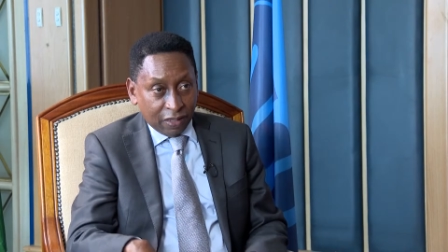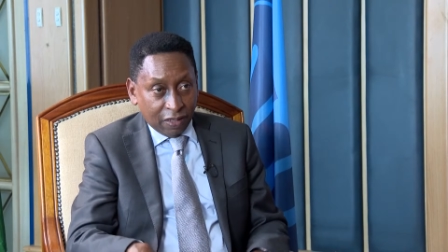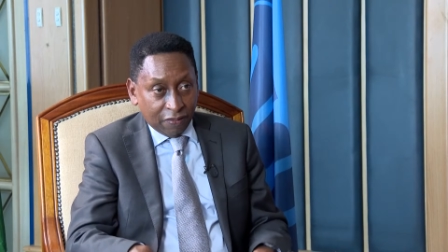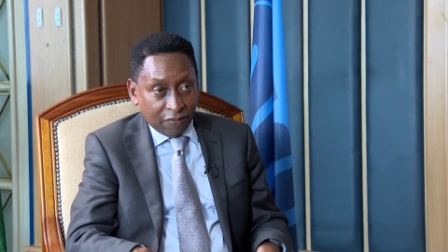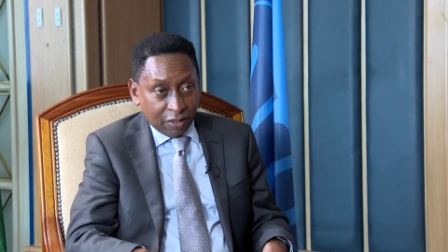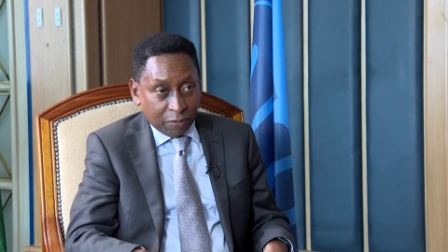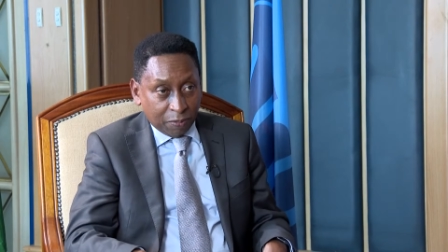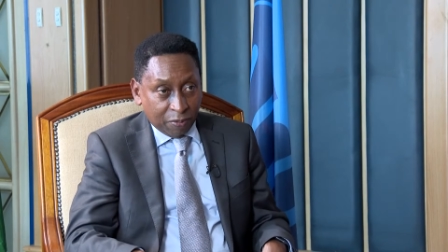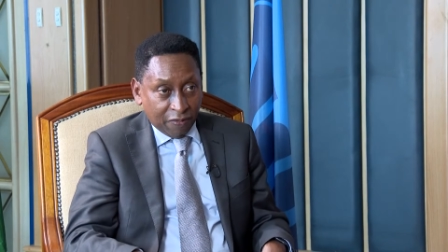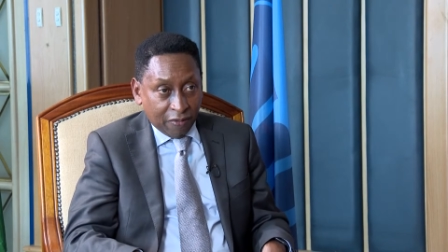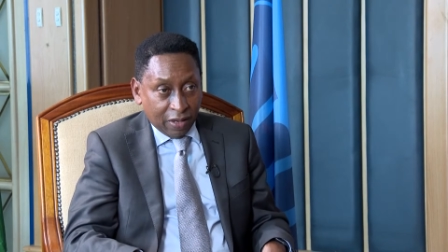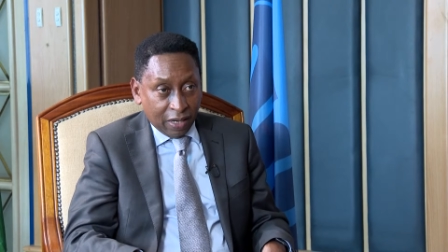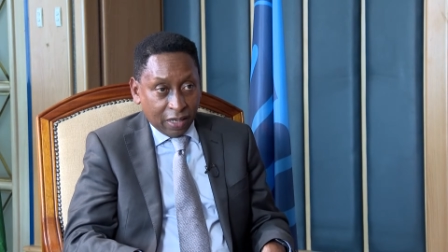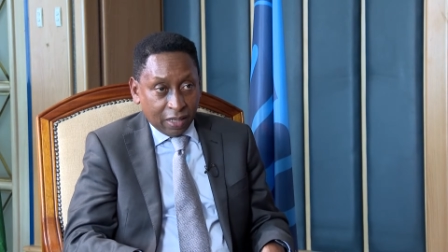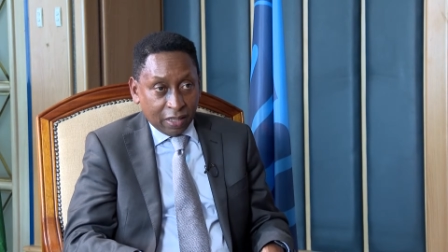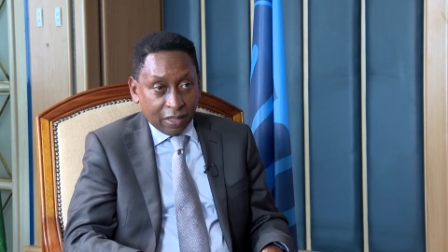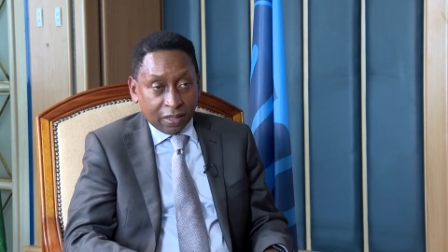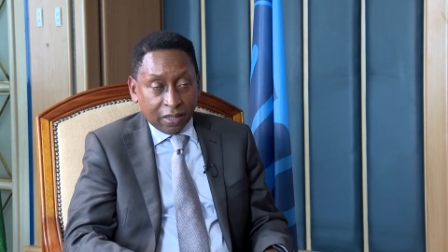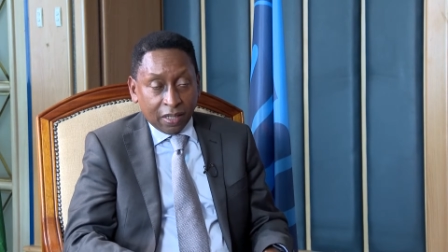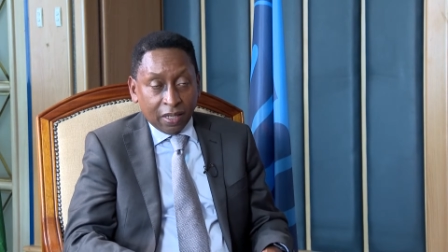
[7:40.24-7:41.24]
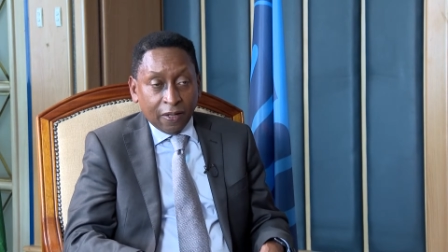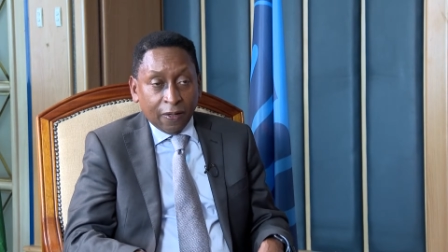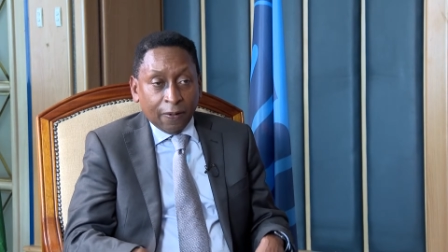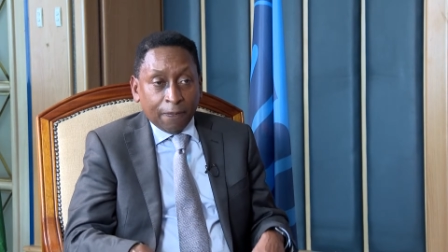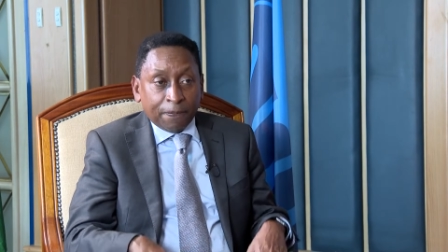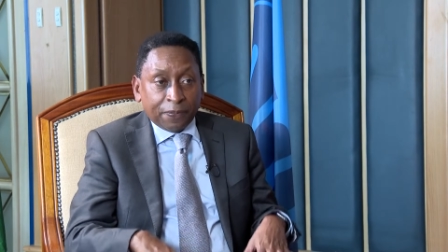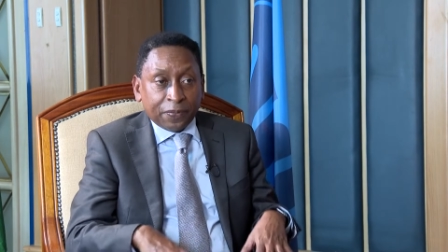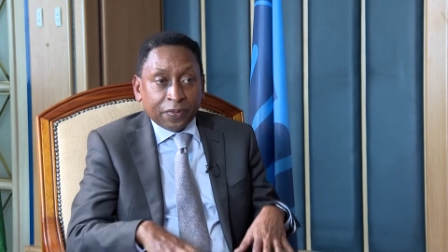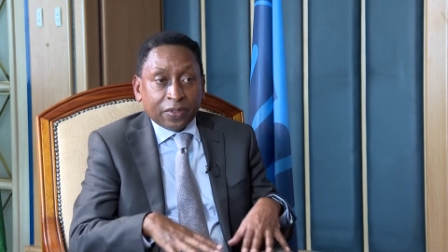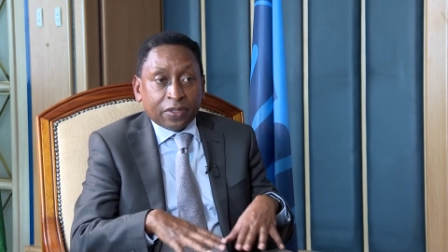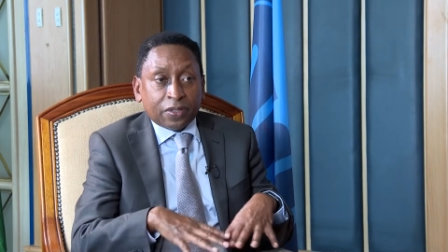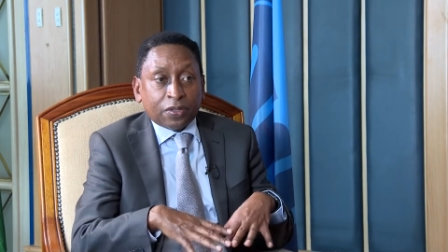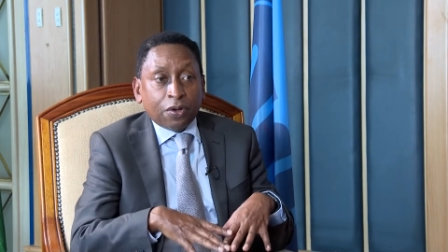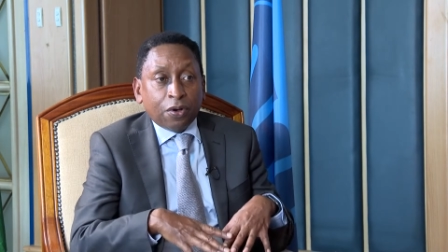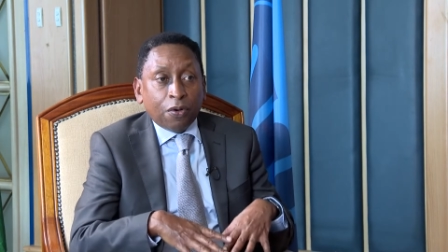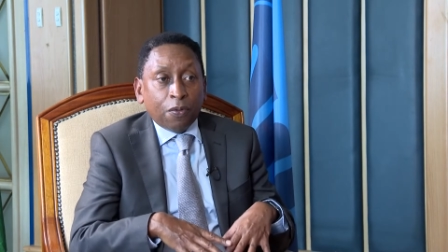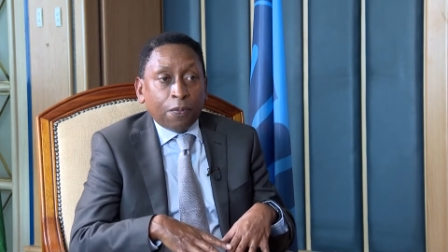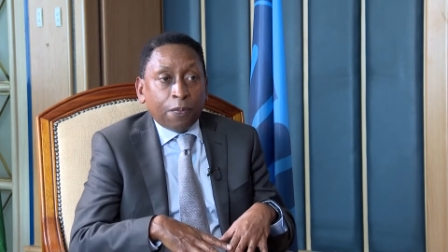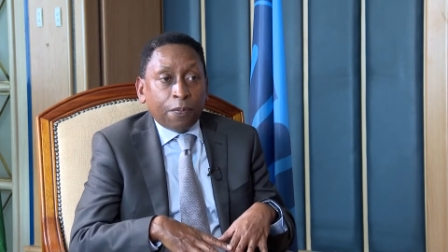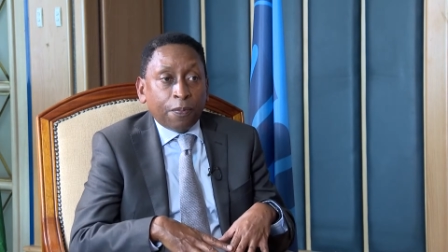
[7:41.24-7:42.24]
service providers.
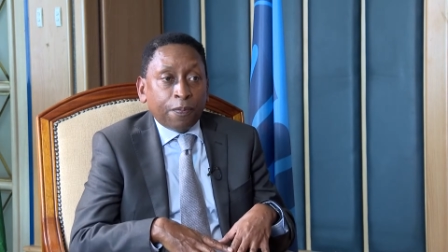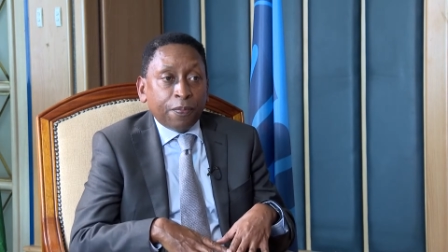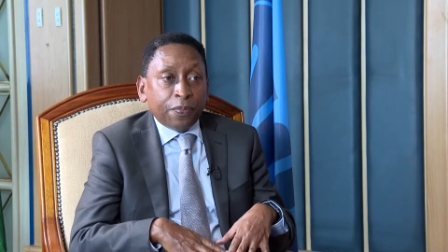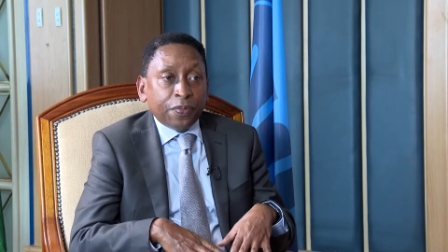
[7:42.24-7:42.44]
So